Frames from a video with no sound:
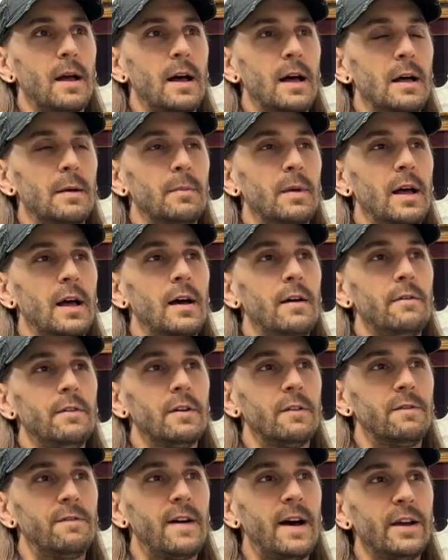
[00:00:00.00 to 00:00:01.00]
of
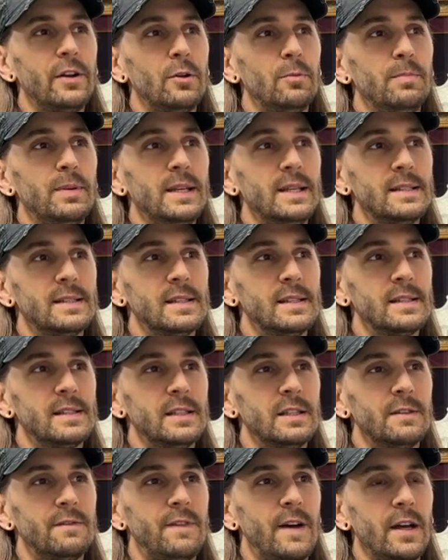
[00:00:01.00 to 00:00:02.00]
the final pieces
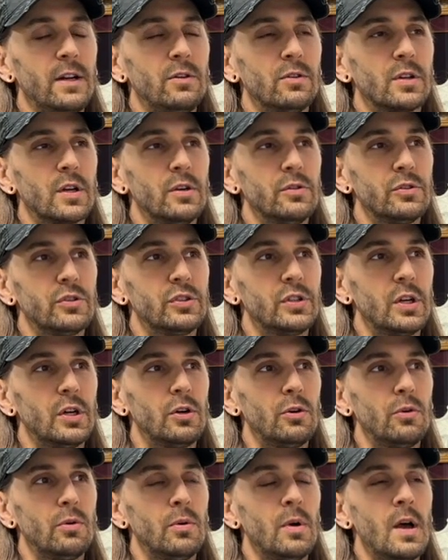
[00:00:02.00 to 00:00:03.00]
in the final Ghost
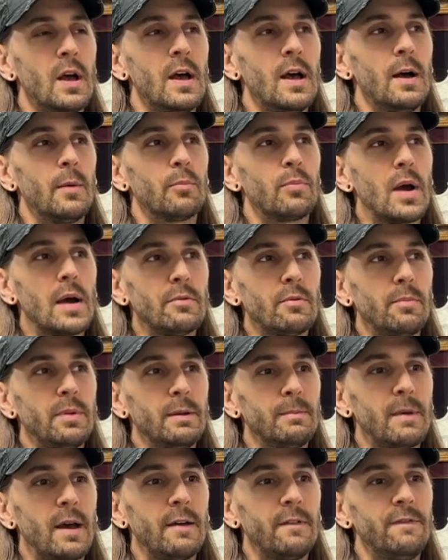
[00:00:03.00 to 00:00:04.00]
show, probably
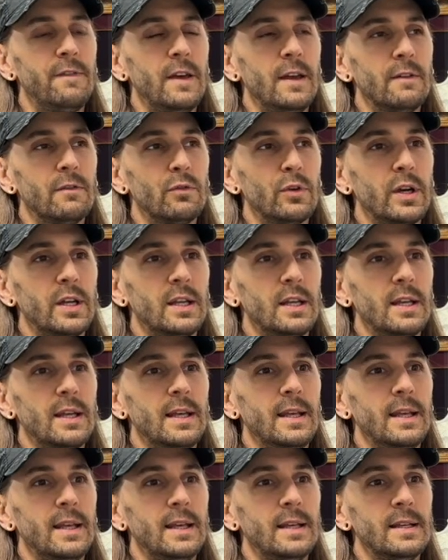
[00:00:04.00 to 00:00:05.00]
my favorite
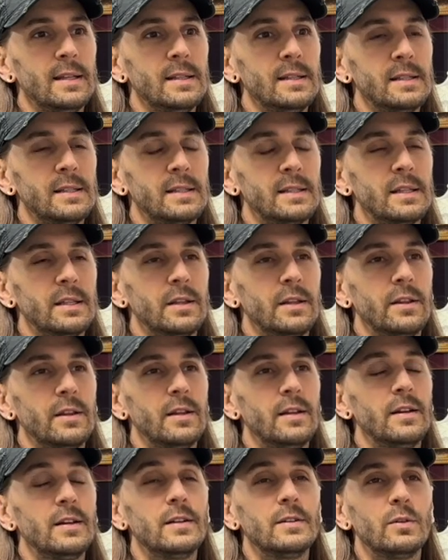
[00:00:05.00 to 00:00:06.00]
is
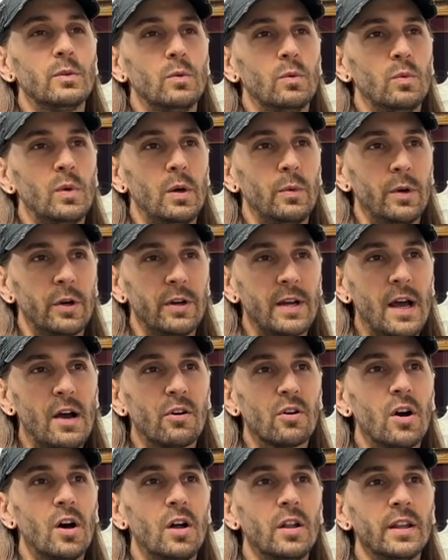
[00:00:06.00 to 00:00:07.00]
what we're now
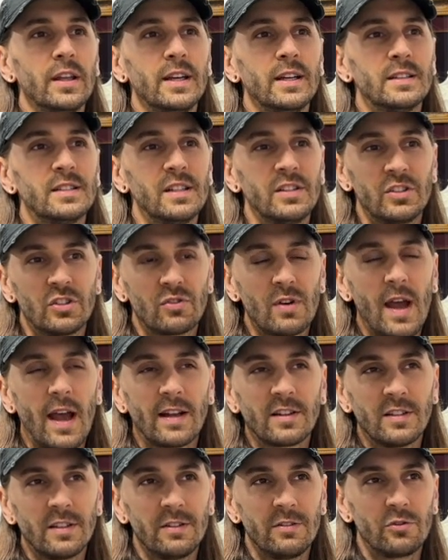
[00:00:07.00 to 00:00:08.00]
calling
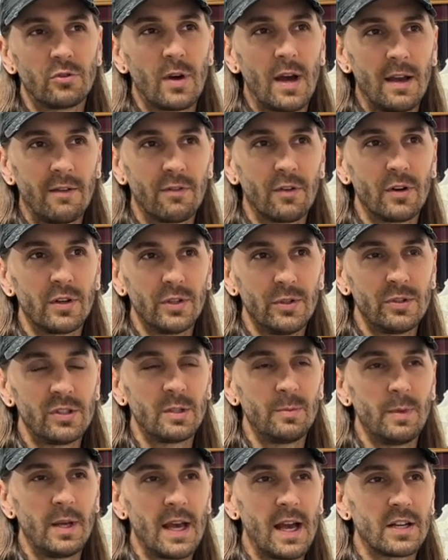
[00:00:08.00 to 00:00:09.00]
Distracted Driver. It used to
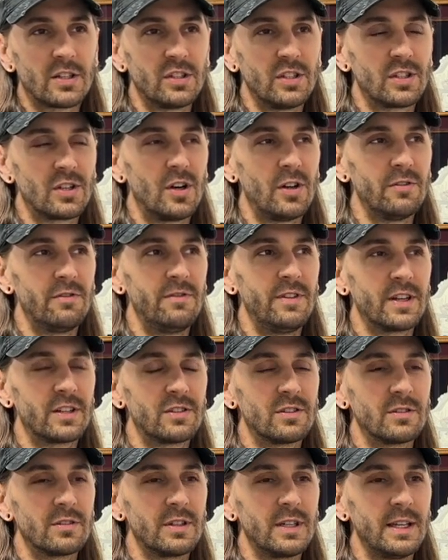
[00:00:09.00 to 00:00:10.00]
be actually called
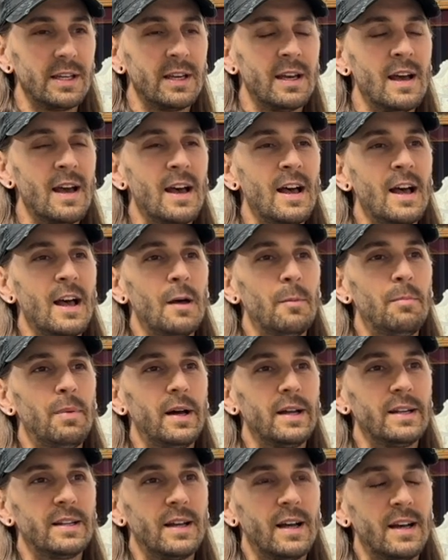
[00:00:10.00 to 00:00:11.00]
Victory.
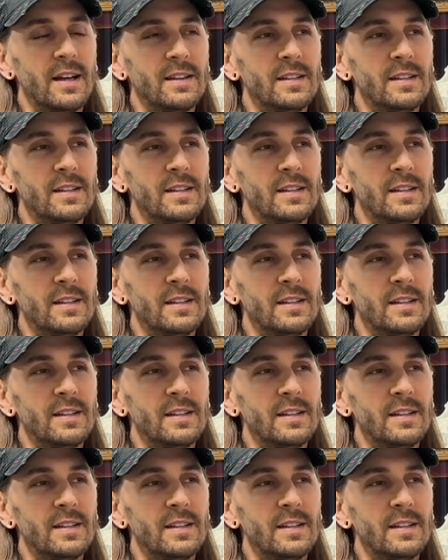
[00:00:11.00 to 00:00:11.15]
But the